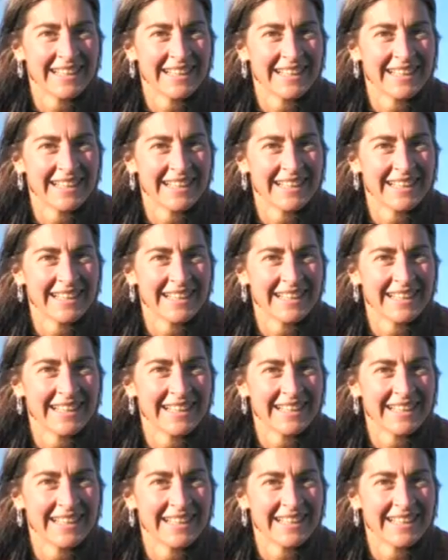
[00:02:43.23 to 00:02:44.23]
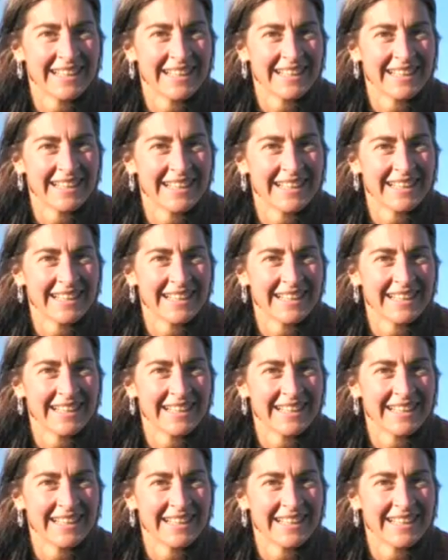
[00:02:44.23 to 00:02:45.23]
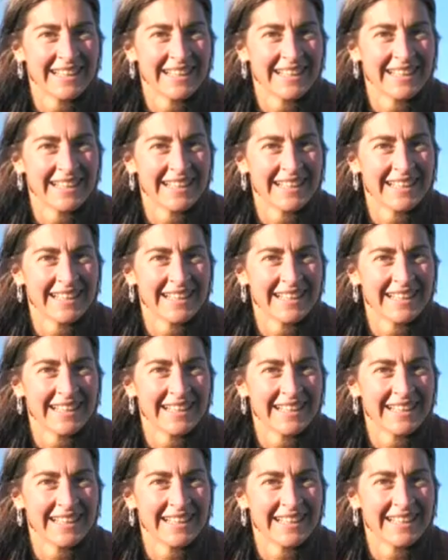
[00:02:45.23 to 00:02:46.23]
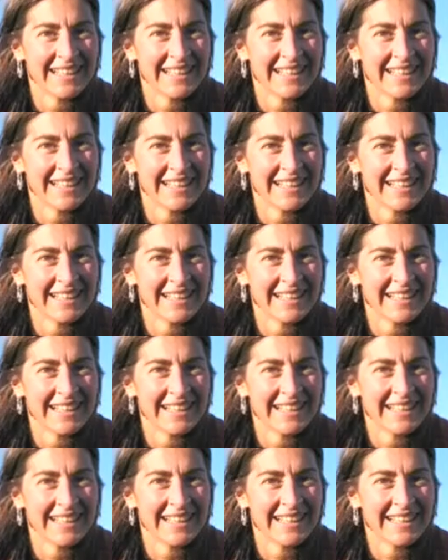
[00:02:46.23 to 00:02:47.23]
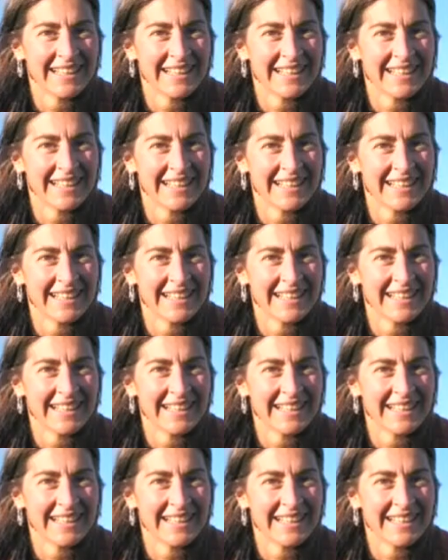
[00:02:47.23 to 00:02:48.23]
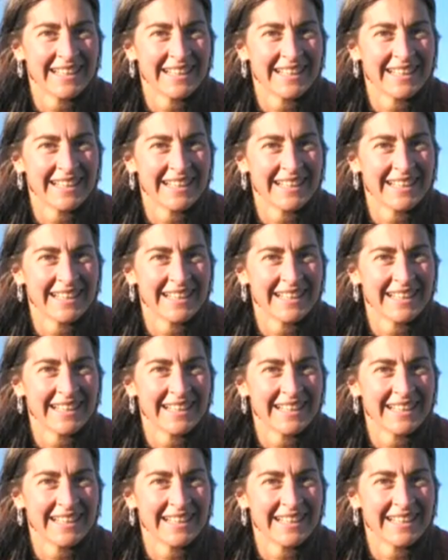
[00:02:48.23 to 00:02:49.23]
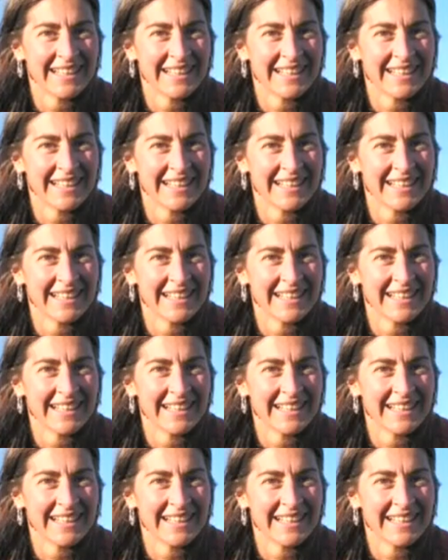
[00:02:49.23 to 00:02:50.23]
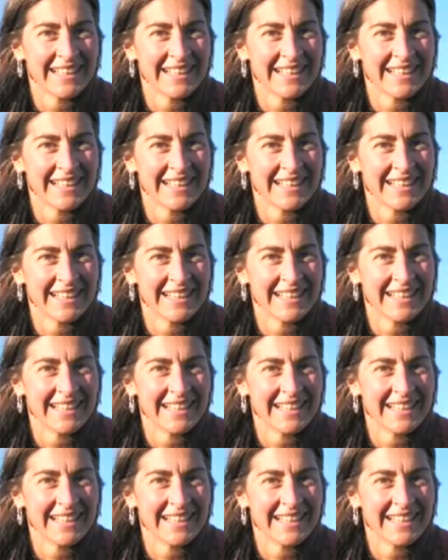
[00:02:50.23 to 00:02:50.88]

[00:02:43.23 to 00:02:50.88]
The person shown says nothing.